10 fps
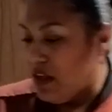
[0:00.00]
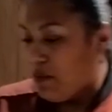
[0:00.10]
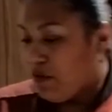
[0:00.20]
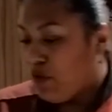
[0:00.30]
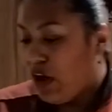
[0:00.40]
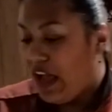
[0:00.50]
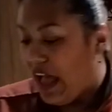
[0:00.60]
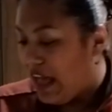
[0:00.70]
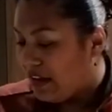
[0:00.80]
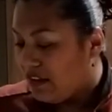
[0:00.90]
Before I
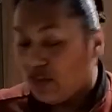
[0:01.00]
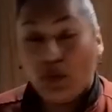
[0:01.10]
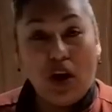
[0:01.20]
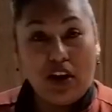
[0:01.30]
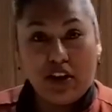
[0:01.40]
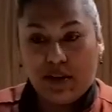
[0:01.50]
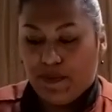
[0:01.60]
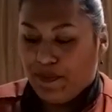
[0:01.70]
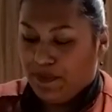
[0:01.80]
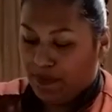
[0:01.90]
add the water,
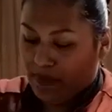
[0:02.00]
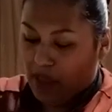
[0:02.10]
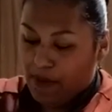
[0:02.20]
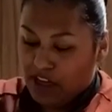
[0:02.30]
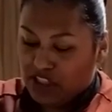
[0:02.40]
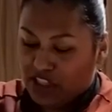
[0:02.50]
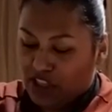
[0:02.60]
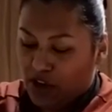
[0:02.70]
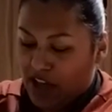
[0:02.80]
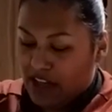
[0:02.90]
I'm actually
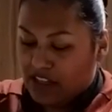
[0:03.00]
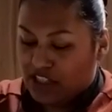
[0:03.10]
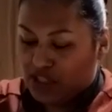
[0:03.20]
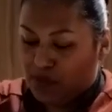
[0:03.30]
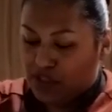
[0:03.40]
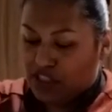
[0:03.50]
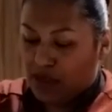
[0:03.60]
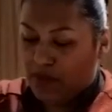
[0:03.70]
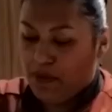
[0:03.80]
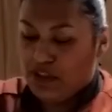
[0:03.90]
gonna go ahead and just put
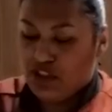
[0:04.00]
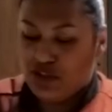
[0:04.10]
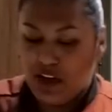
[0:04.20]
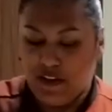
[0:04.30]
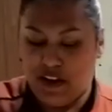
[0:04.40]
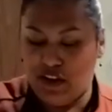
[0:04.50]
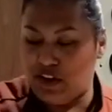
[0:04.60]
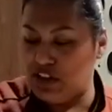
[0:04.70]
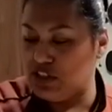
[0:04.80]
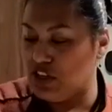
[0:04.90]
some lemon juice on there. You're
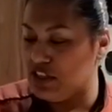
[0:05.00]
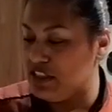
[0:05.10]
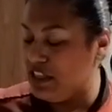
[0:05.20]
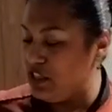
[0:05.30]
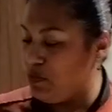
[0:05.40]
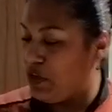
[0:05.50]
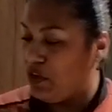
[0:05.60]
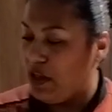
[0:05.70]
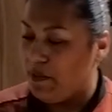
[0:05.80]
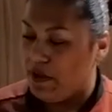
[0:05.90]
gonna start to see it
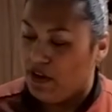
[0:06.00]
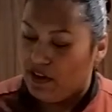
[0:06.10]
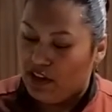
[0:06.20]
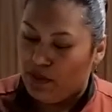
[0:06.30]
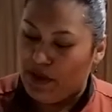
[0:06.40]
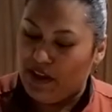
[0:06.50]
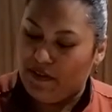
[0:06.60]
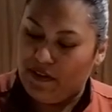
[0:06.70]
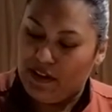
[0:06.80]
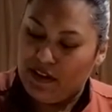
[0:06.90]
sprinkle up here a little bit,
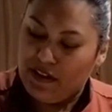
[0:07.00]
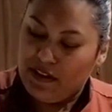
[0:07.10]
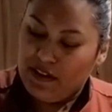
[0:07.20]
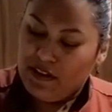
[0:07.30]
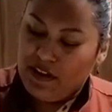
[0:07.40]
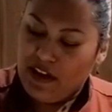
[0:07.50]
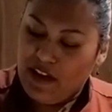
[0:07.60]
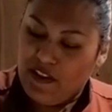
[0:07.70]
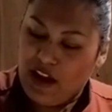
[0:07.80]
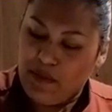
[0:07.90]

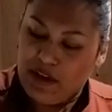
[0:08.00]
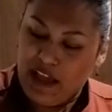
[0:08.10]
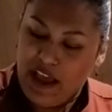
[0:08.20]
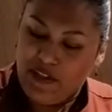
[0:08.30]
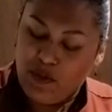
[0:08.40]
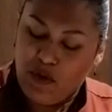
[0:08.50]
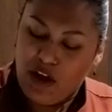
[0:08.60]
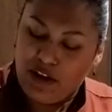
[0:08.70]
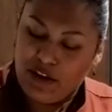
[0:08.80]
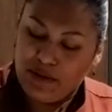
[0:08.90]
and then I'm gonna add the
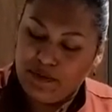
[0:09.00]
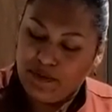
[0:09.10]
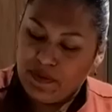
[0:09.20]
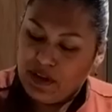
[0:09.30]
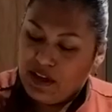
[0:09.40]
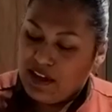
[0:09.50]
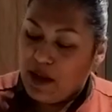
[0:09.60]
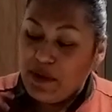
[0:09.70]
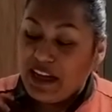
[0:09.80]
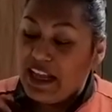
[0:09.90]
water.
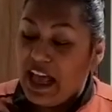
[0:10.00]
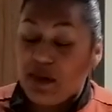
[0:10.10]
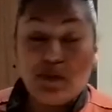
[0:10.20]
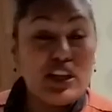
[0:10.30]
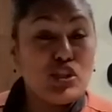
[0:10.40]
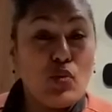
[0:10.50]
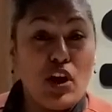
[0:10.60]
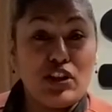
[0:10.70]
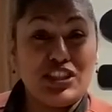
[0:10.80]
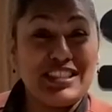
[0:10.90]
Now I'm not gonna add much
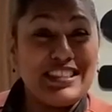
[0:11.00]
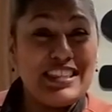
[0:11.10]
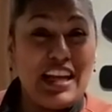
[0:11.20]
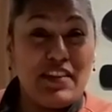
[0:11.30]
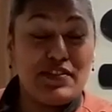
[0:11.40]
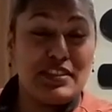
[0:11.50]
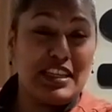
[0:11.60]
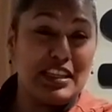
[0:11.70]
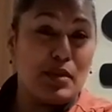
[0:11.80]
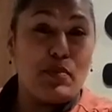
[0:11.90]
water, just enough
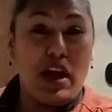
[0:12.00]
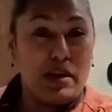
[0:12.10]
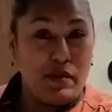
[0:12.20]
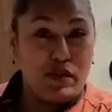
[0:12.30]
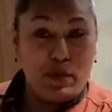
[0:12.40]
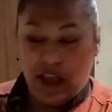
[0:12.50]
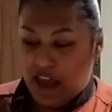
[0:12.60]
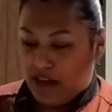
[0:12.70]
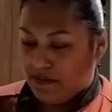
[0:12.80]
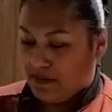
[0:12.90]
to get the bottom of the
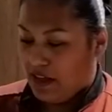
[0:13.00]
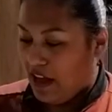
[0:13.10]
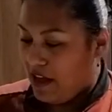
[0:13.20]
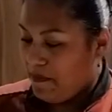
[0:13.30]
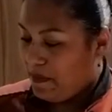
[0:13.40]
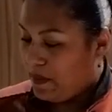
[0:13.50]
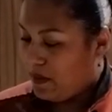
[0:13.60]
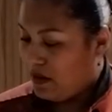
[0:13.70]
pan, okay?